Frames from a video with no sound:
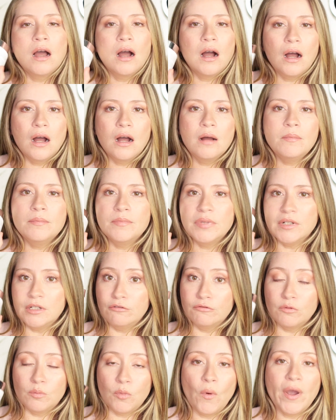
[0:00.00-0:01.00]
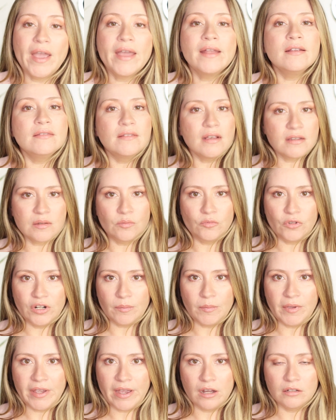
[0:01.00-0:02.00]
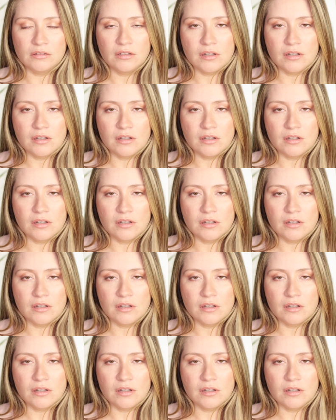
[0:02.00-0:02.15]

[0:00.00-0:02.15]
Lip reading: unbelievable. And it doesn't break me out,